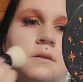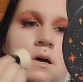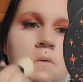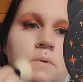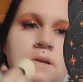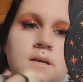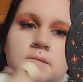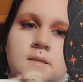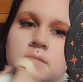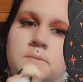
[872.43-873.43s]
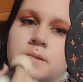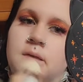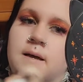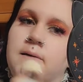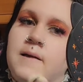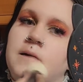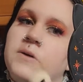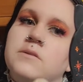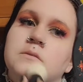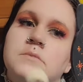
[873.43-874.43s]
Nope, it is. It's applying.
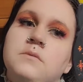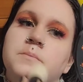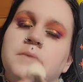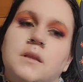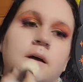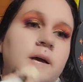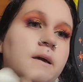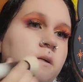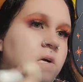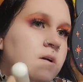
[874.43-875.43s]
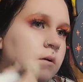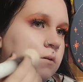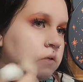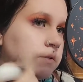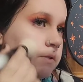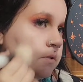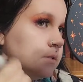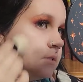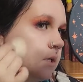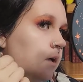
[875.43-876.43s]
It's applying to
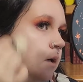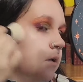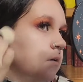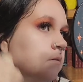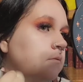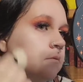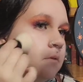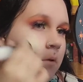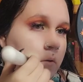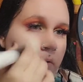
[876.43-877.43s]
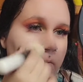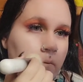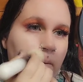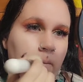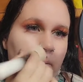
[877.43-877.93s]
the skin. Huh.